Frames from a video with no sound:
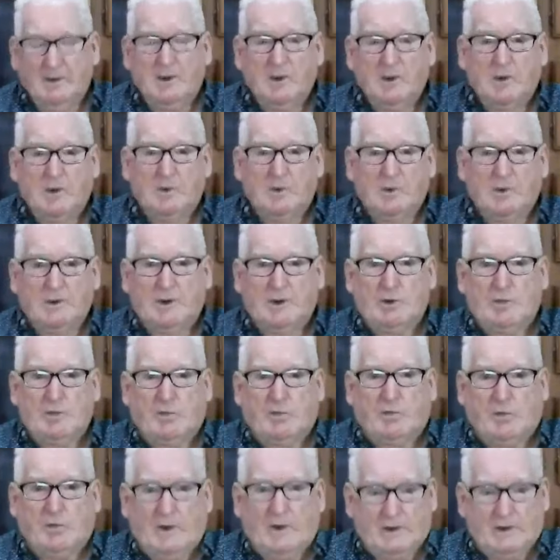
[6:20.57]
Your little
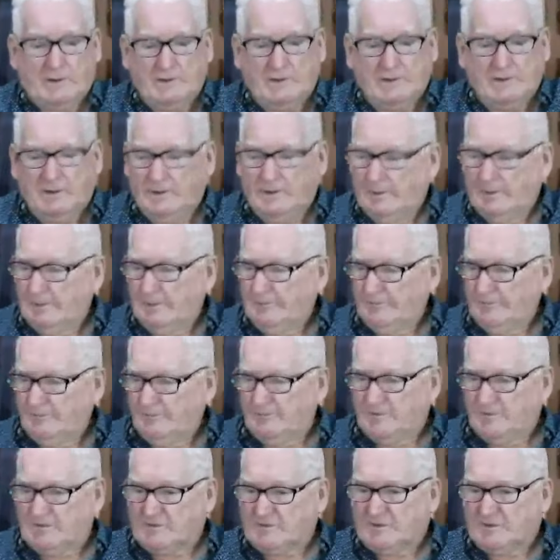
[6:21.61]
friend
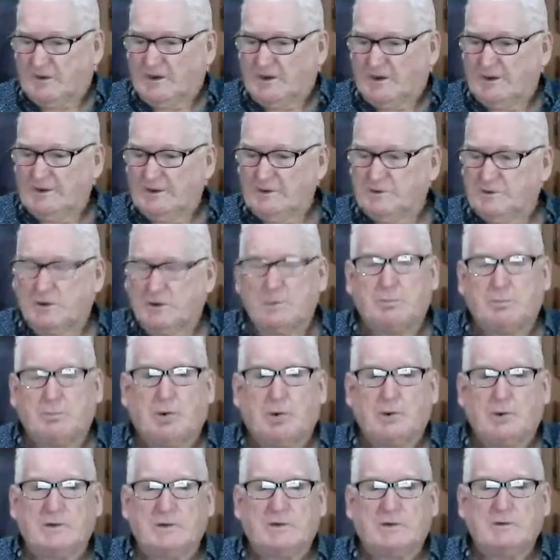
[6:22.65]
decided to
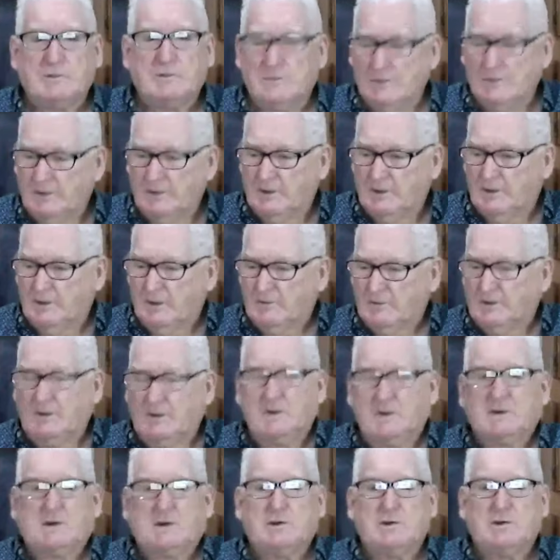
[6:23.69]
put the
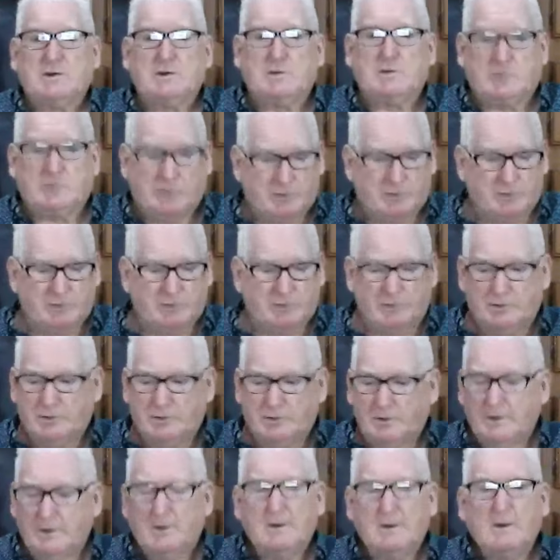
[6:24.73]
issue to
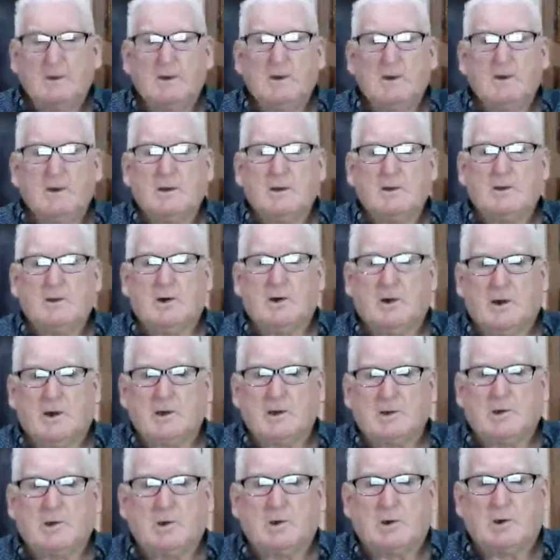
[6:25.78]
the High
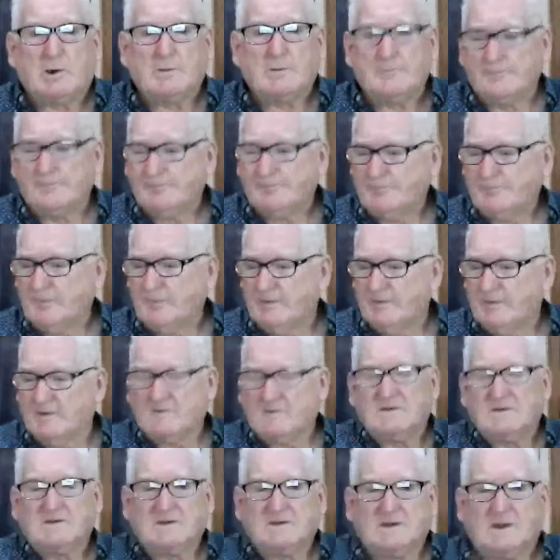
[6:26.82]
Court that
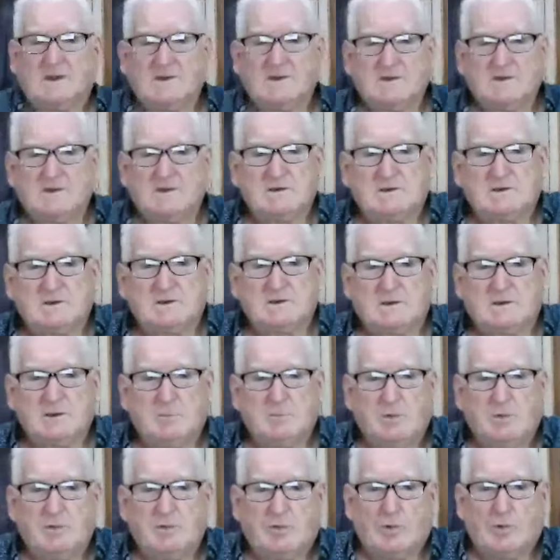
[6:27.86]
the states existed
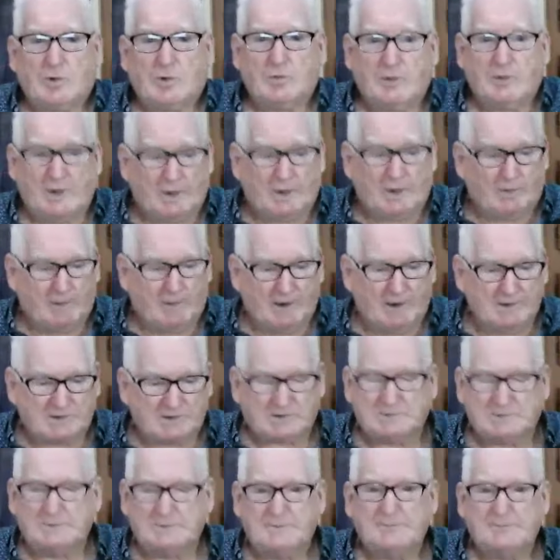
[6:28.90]
before
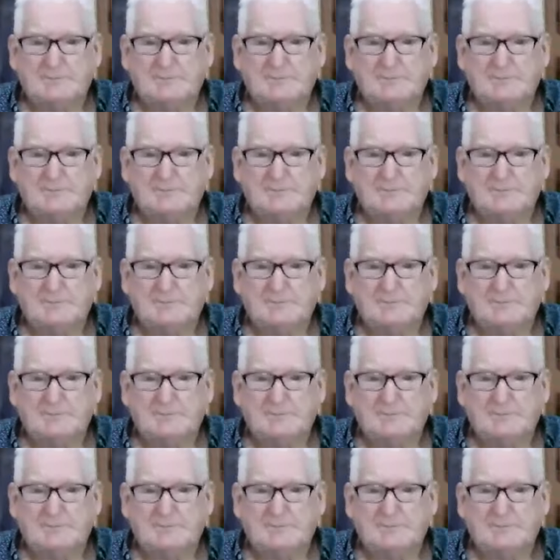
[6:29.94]
Federation